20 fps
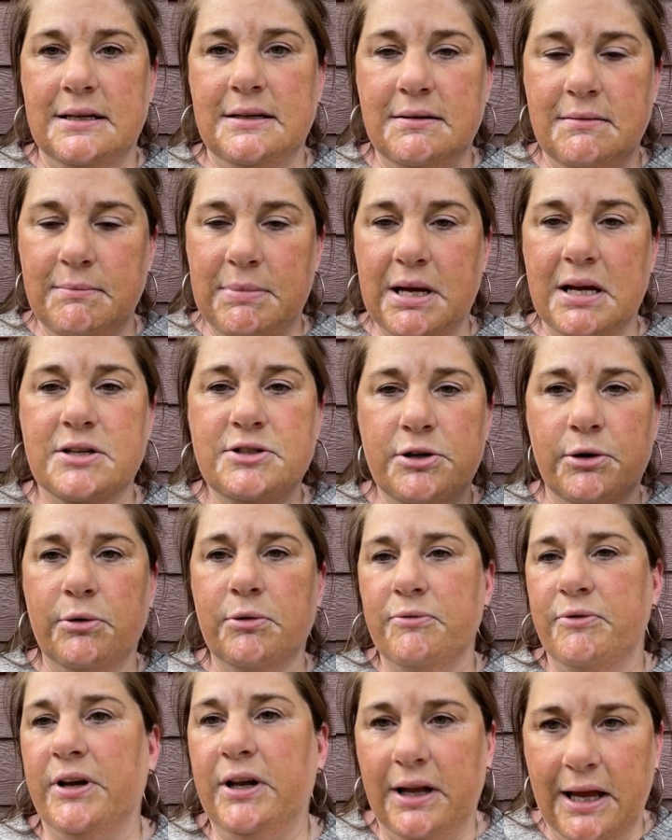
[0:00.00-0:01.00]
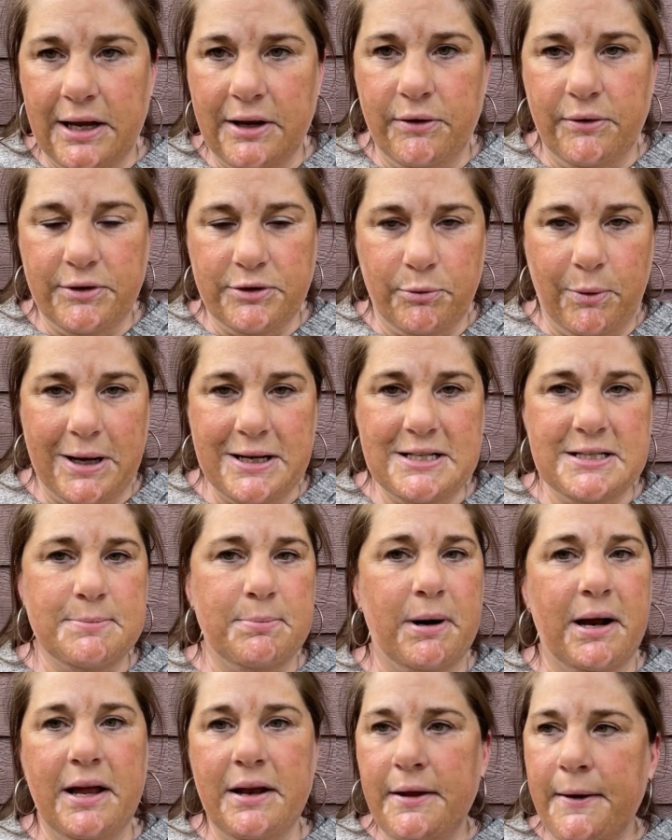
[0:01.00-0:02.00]
because your vitiligo is
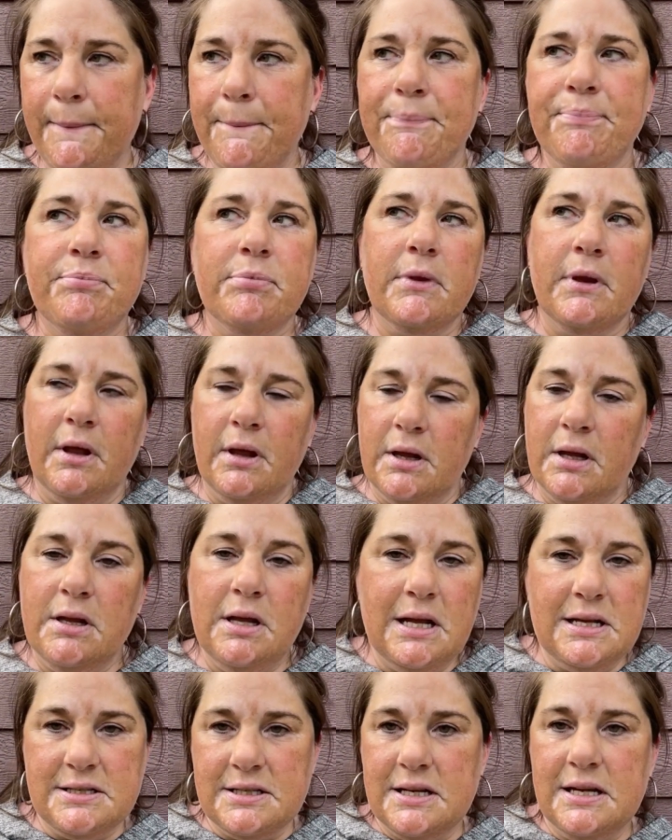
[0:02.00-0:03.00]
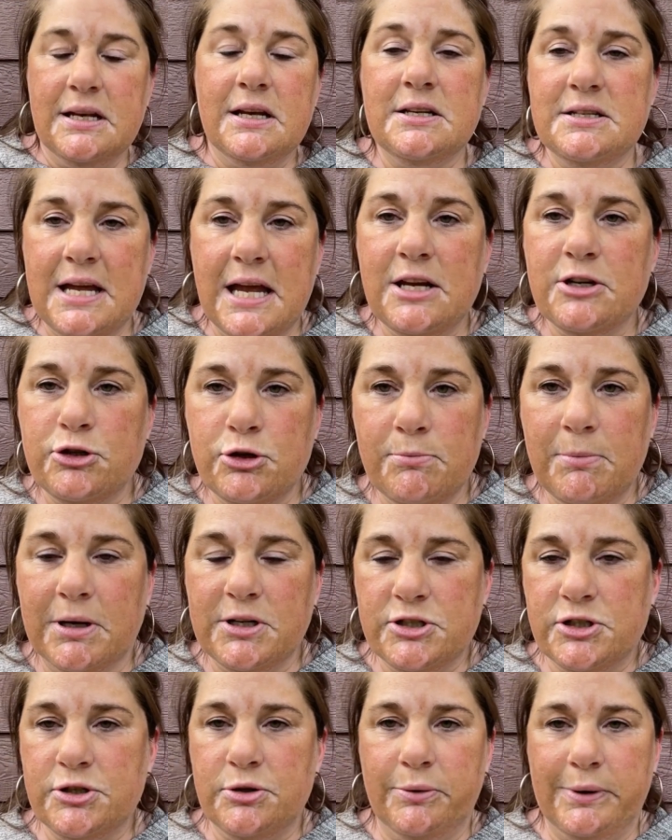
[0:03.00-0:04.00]
widespread, it's gonna take too
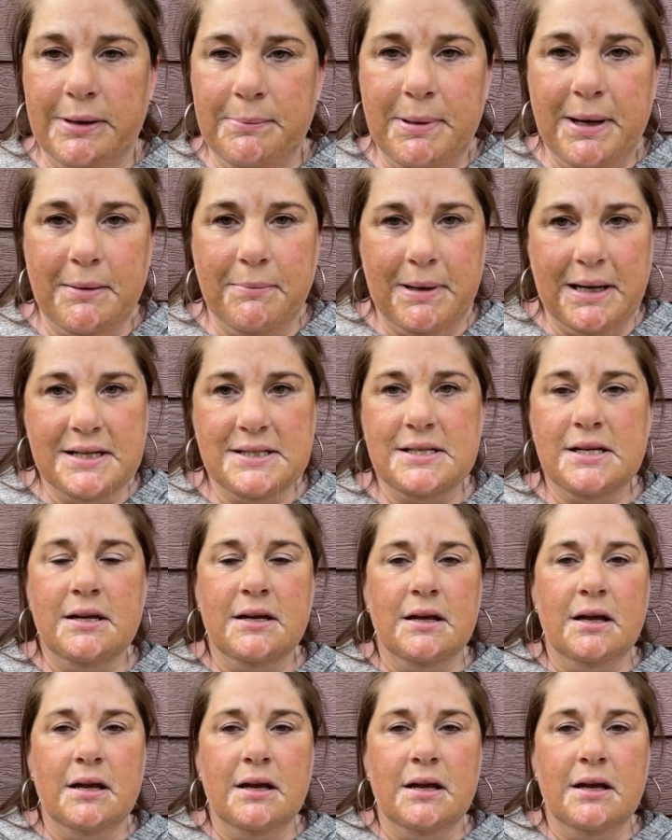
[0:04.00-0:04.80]
much to repigment.